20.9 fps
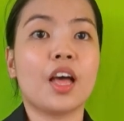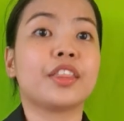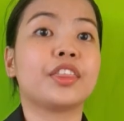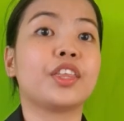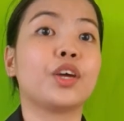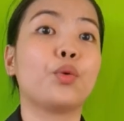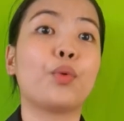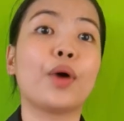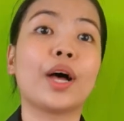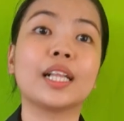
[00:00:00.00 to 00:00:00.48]

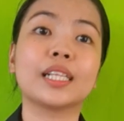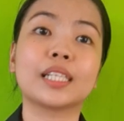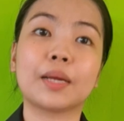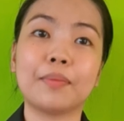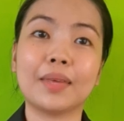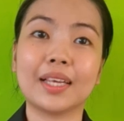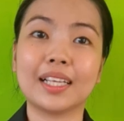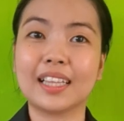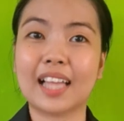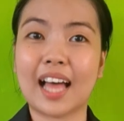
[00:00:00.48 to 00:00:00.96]
Their
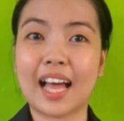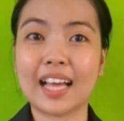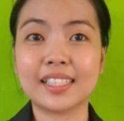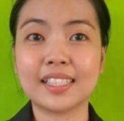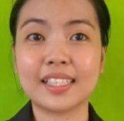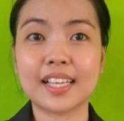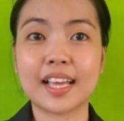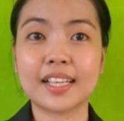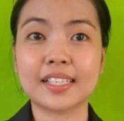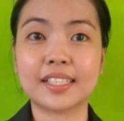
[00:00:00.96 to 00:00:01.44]
welcoming
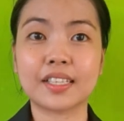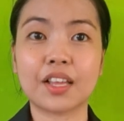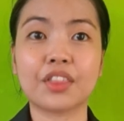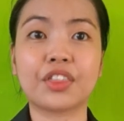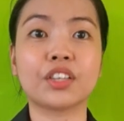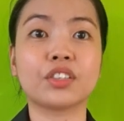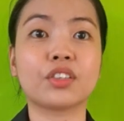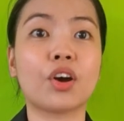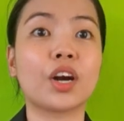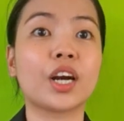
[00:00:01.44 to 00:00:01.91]
glances
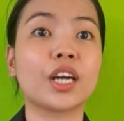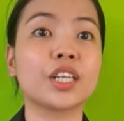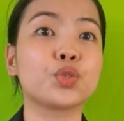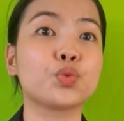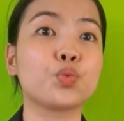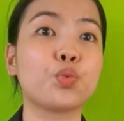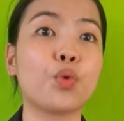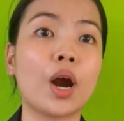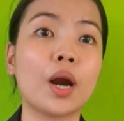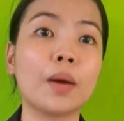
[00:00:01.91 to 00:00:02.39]
that are
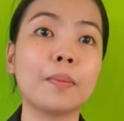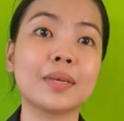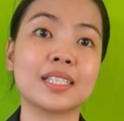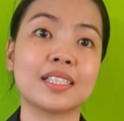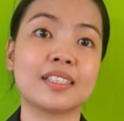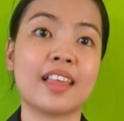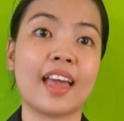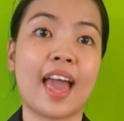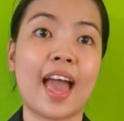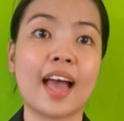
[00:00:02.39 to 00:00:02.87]
as warm
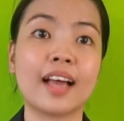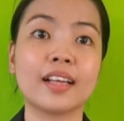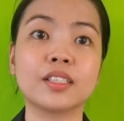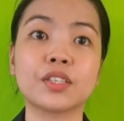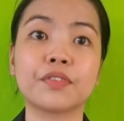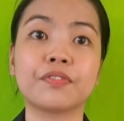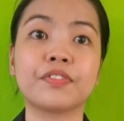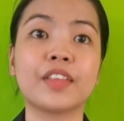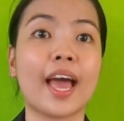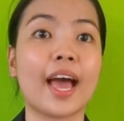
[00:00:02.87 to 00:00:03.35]
as the
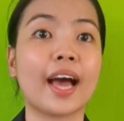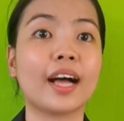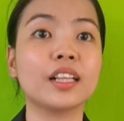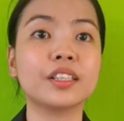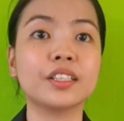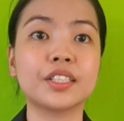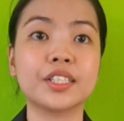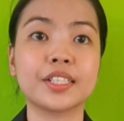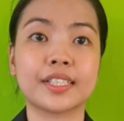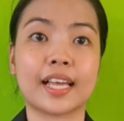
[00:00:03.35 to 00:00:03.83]
hands of the
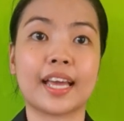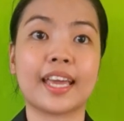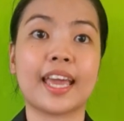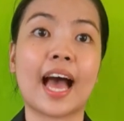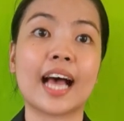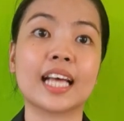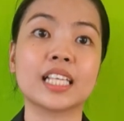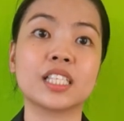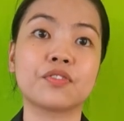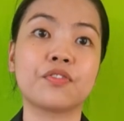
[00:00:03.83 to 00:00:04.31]
elders I
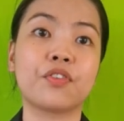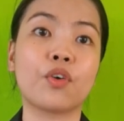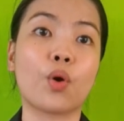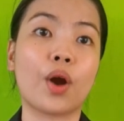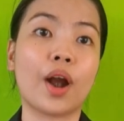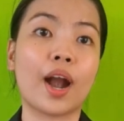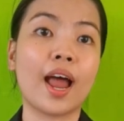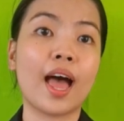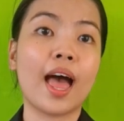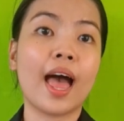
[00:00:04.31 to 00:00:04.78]
asked
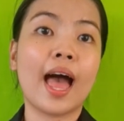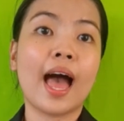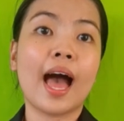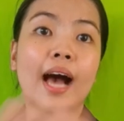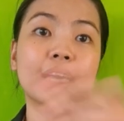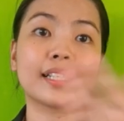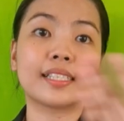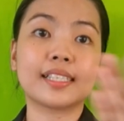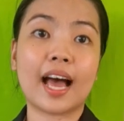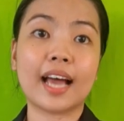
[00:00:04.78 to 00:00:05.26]
for
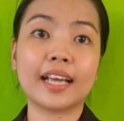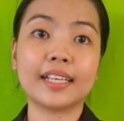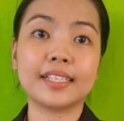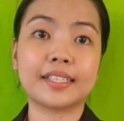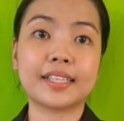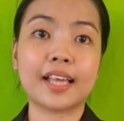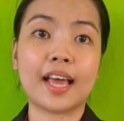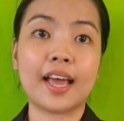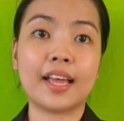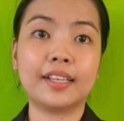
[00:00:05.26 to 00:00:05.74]
as I
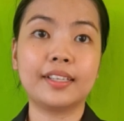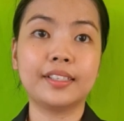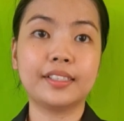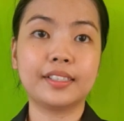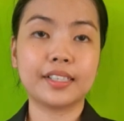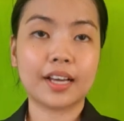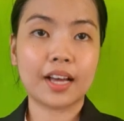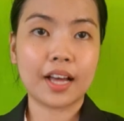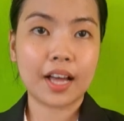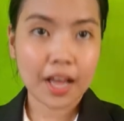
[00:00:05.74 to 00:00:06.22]

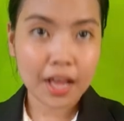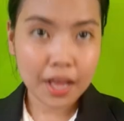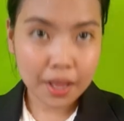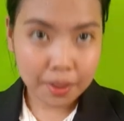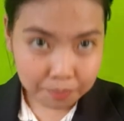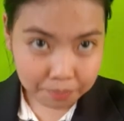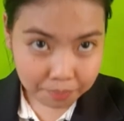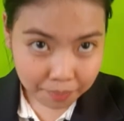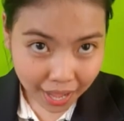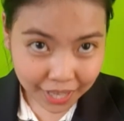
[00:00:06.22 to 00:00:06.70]
said,
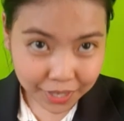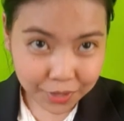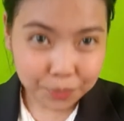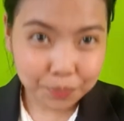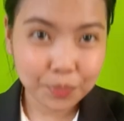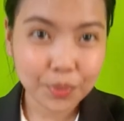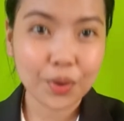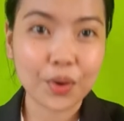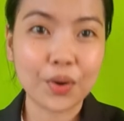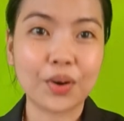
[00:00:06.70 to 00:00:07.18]
"Mano
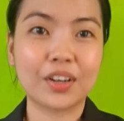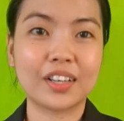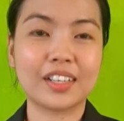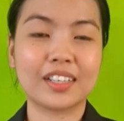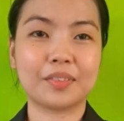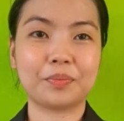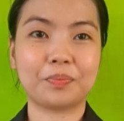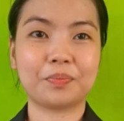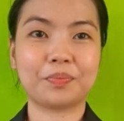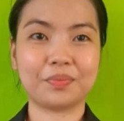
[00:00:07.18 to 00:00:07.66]
po."
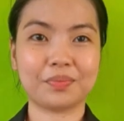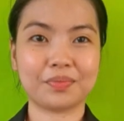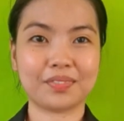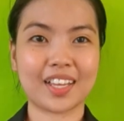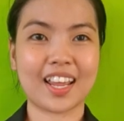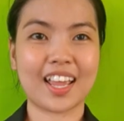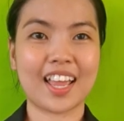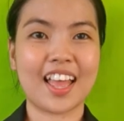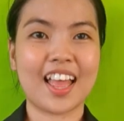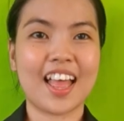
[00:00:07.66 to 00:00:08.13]

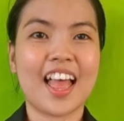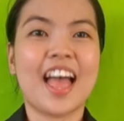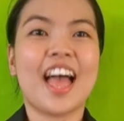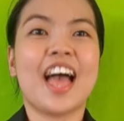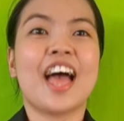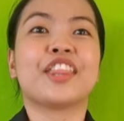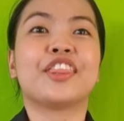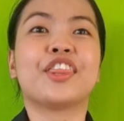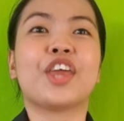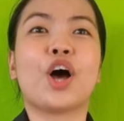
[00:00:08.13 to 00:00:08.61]

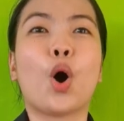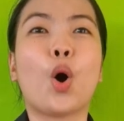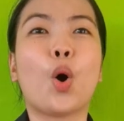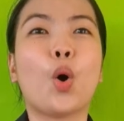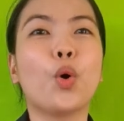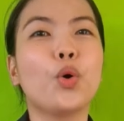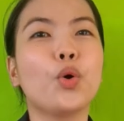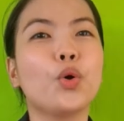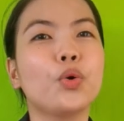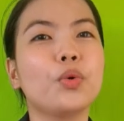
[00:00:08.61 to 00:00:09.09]
The
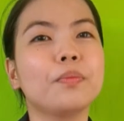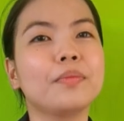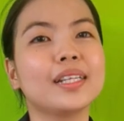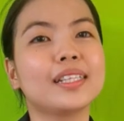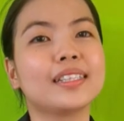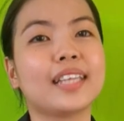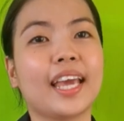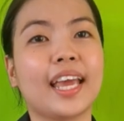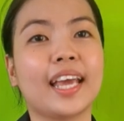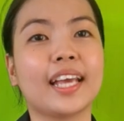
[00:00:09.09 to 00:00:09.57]

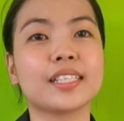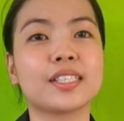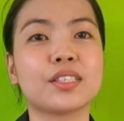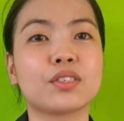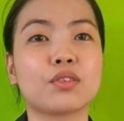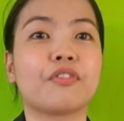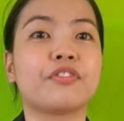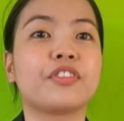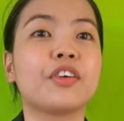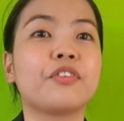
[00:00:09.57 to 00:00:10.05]
homey
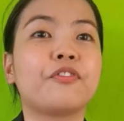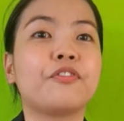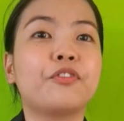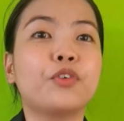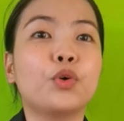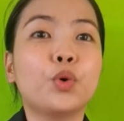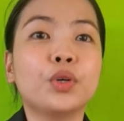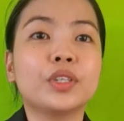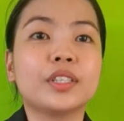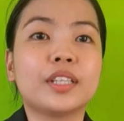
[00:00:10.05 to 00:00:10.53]
taste of the
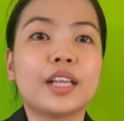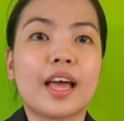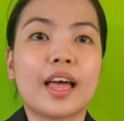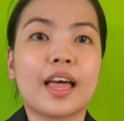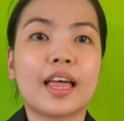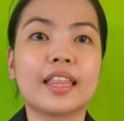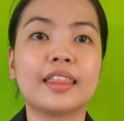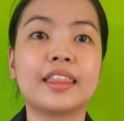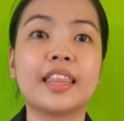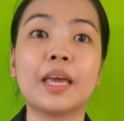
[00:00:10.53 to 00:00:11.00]
food
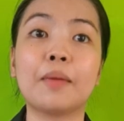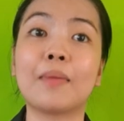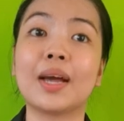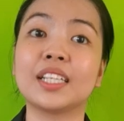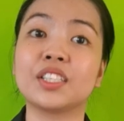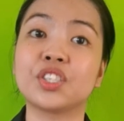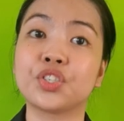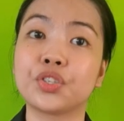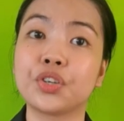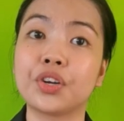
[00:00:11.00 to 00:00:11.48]
they
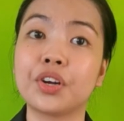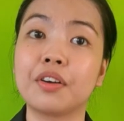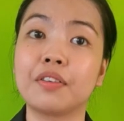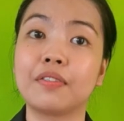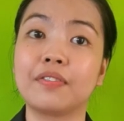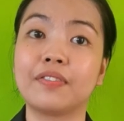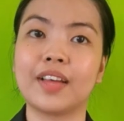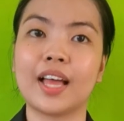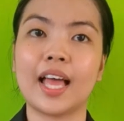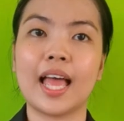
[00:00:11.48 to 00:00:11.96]
might serve.